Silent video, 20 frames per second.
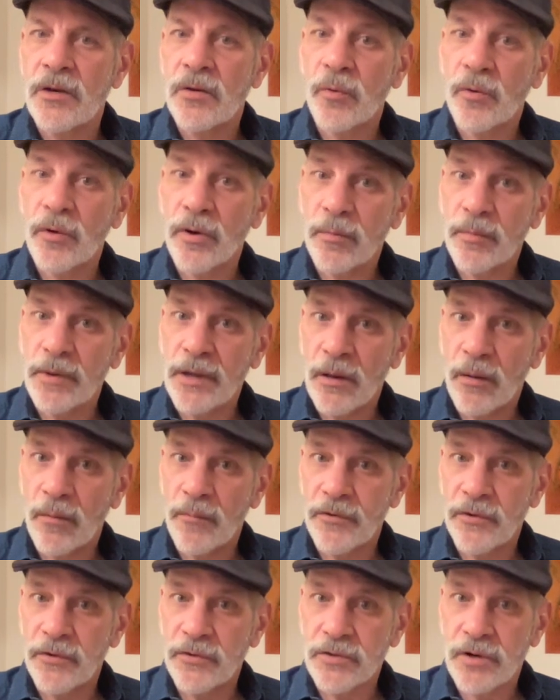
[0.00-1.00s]
in order to be
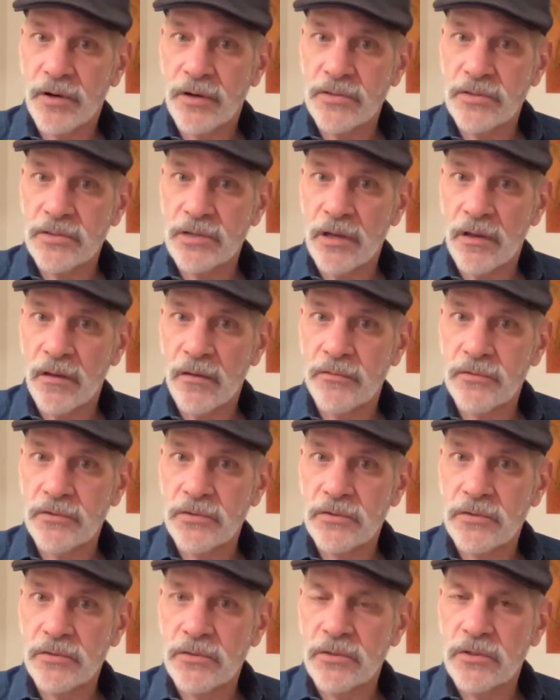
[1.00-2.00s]
helpful to
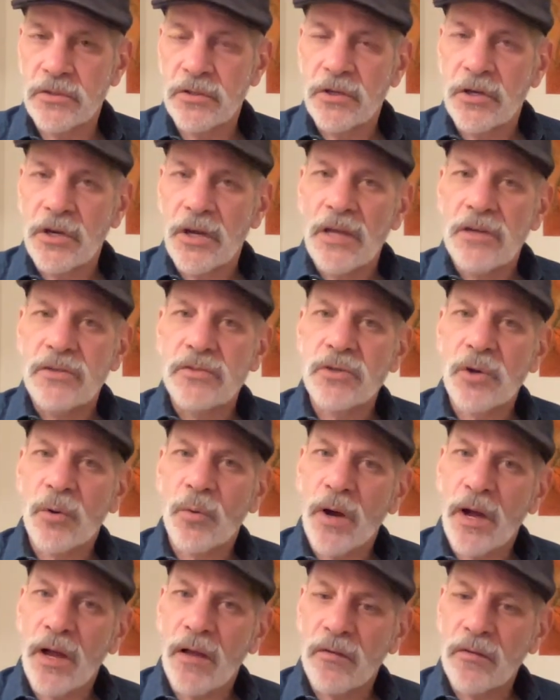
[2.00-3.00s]
ourselves.
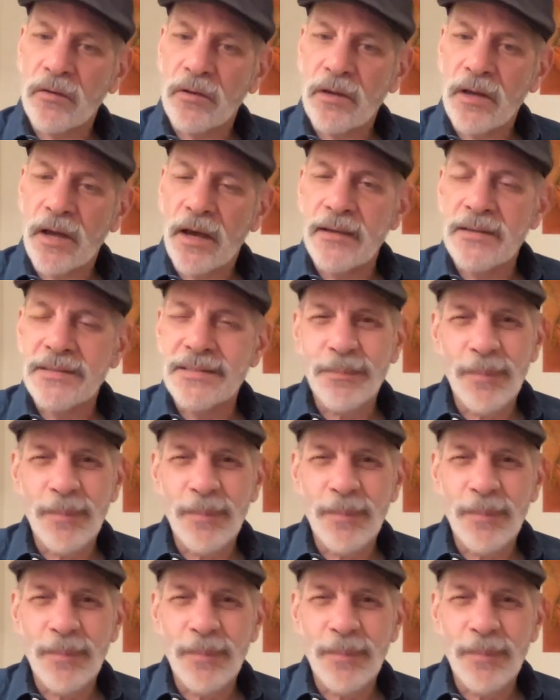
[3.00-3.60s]
So I'll get, I,